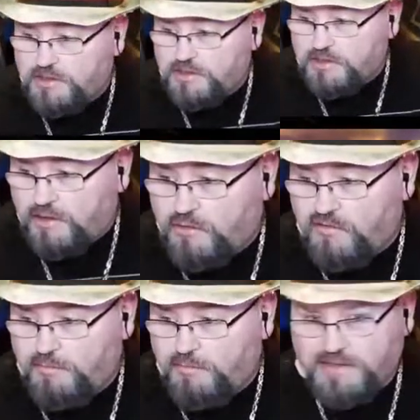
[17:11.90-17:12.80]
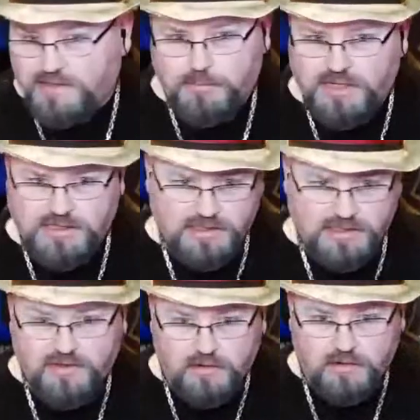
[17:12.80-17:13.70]
It could have been somebody
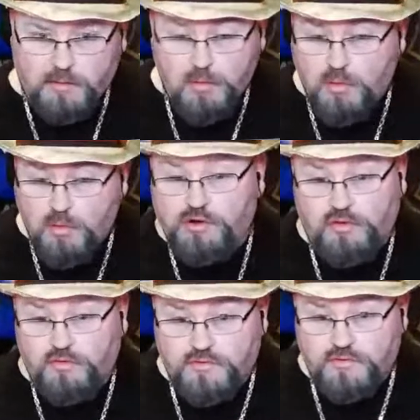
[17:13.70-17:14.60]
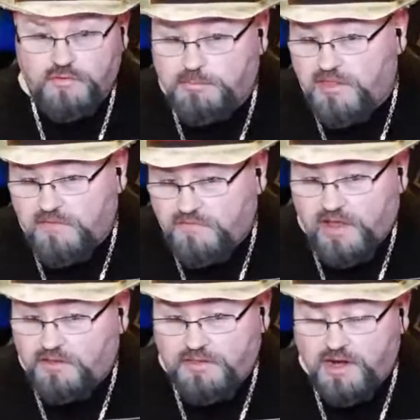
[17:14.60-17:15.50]
leaving a memorial for somebody that
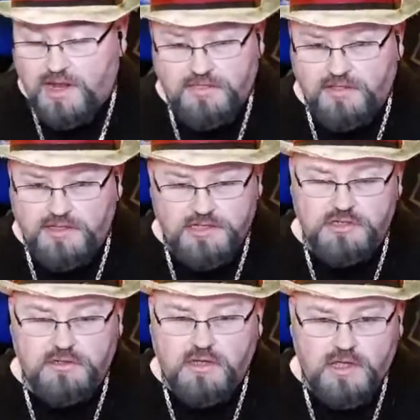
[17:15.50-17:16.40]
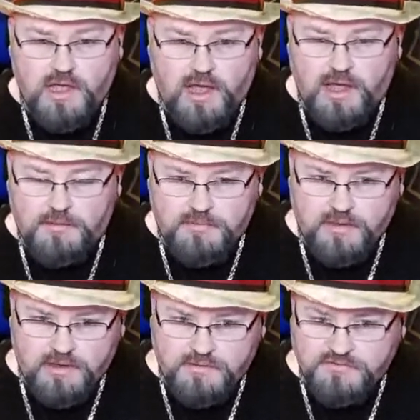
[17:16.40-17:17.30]
fell in the Ninth Legion.
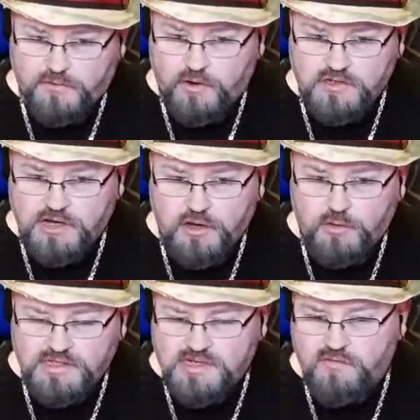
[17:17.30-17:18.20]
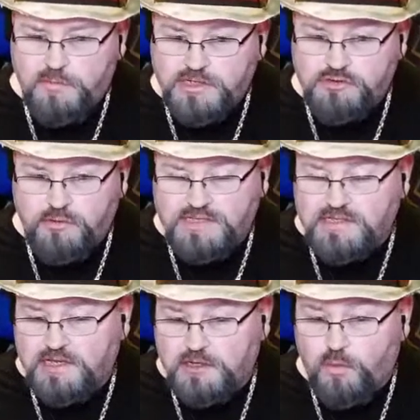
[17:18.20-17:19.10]
As far as I know, it's never been
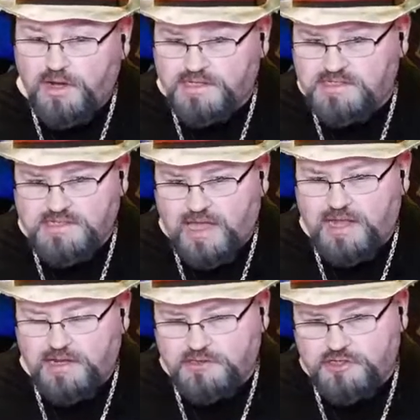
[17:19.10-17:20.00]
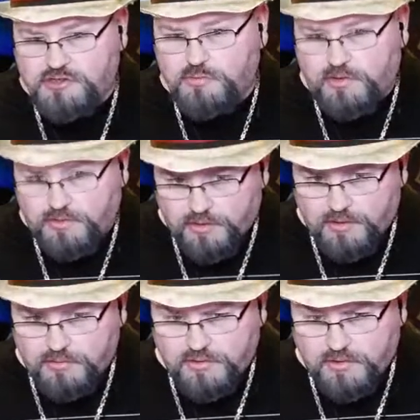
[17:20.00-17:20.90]
translated what it said. It just
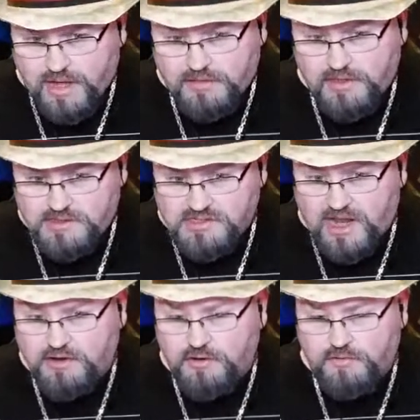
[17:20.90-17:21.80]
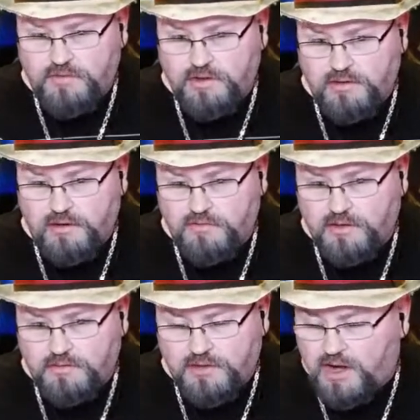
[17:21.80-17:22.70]
had the standard of
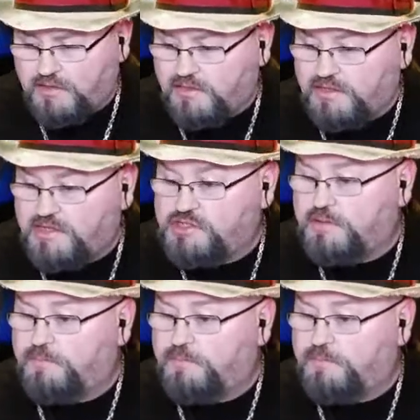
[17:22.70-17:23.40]
the Ninth Legion.